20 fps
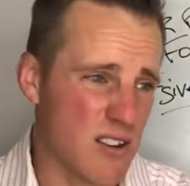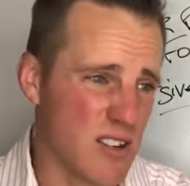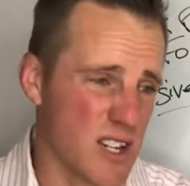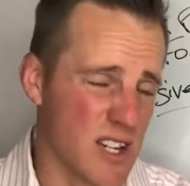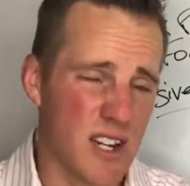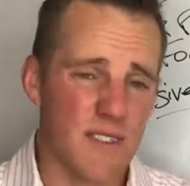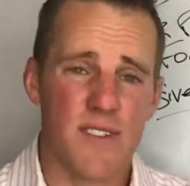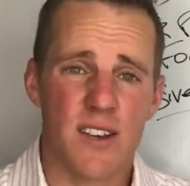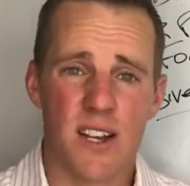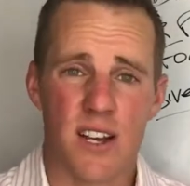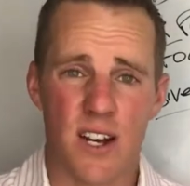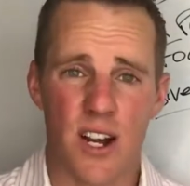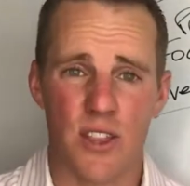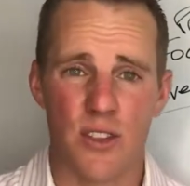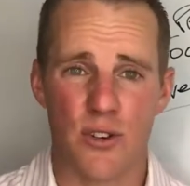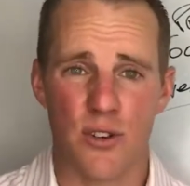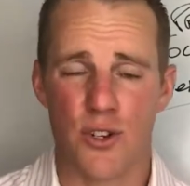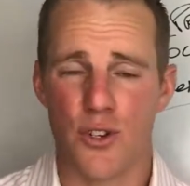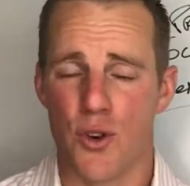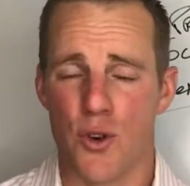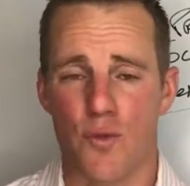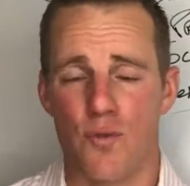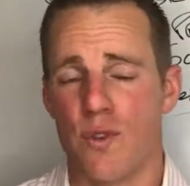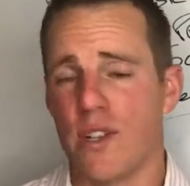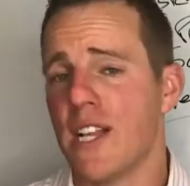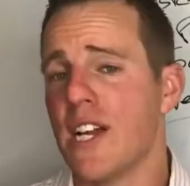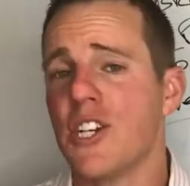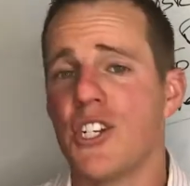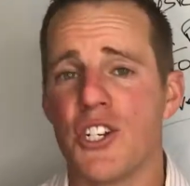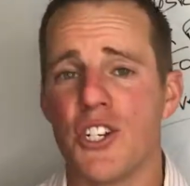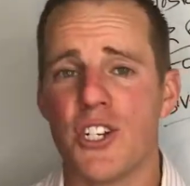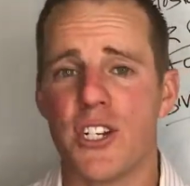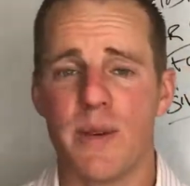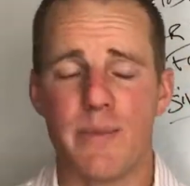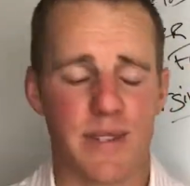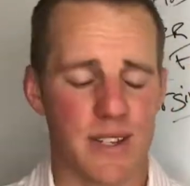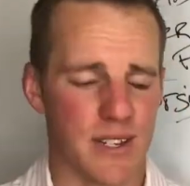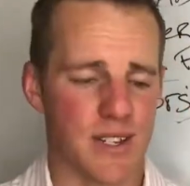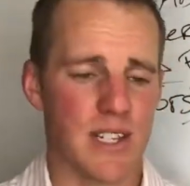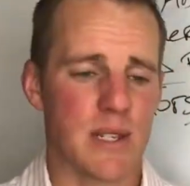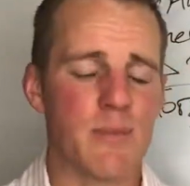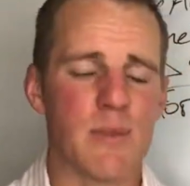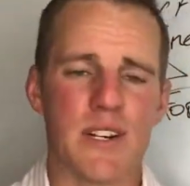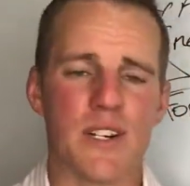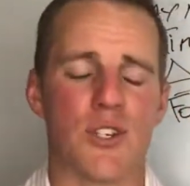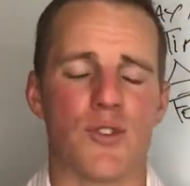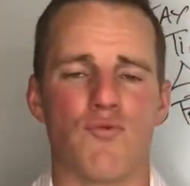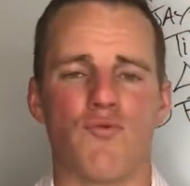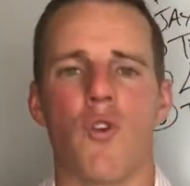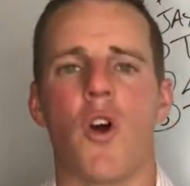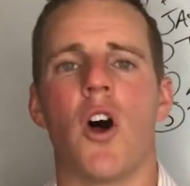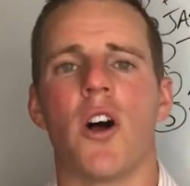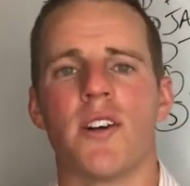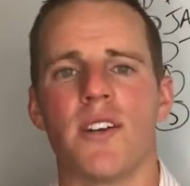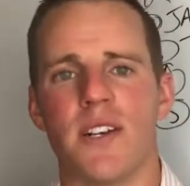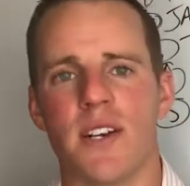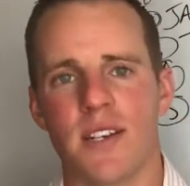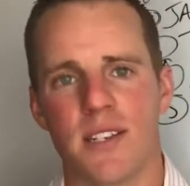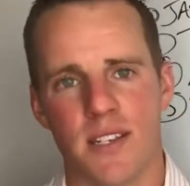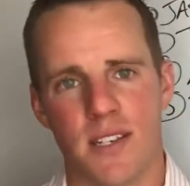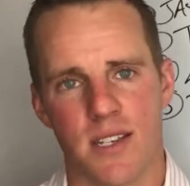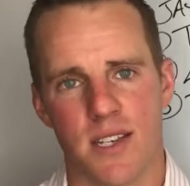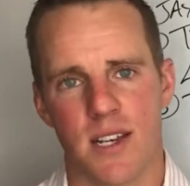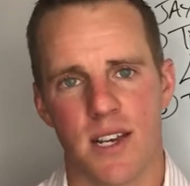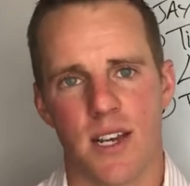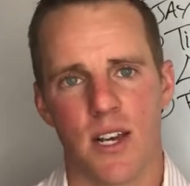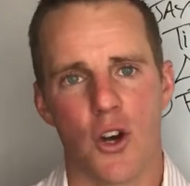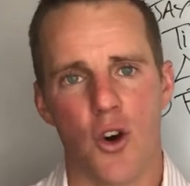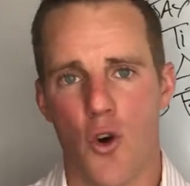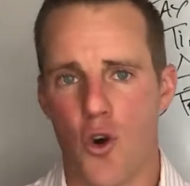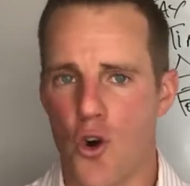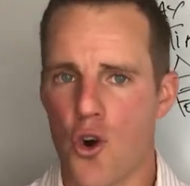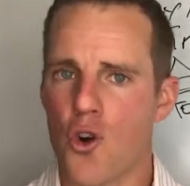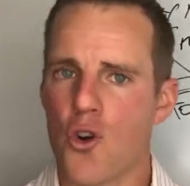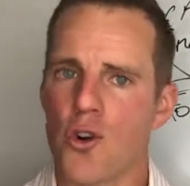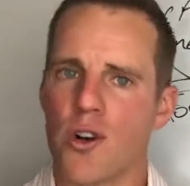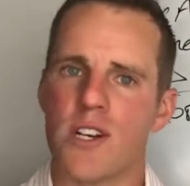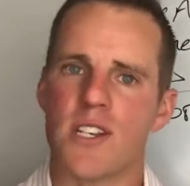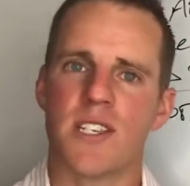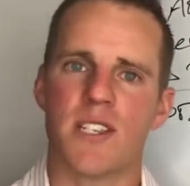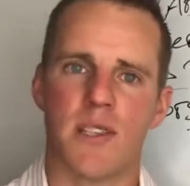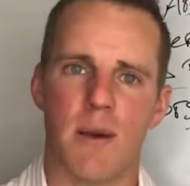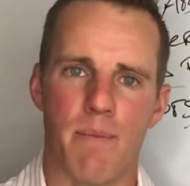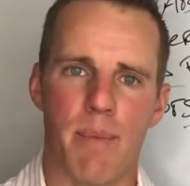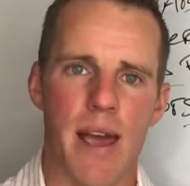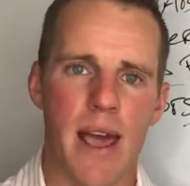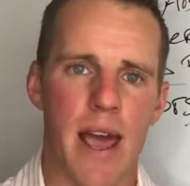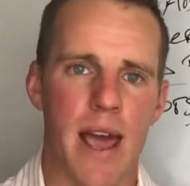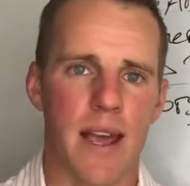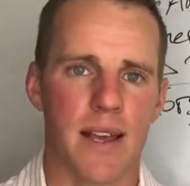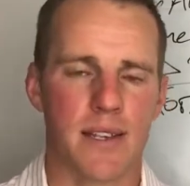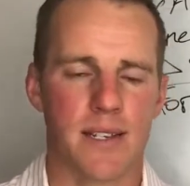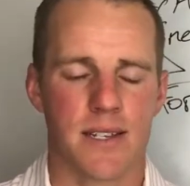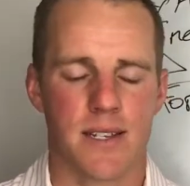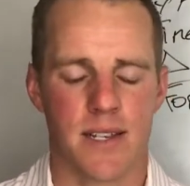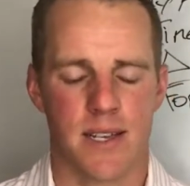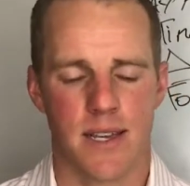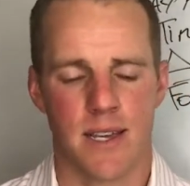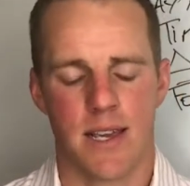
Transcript: significant others or relationships is someone who's wronged us or hurt us in the past.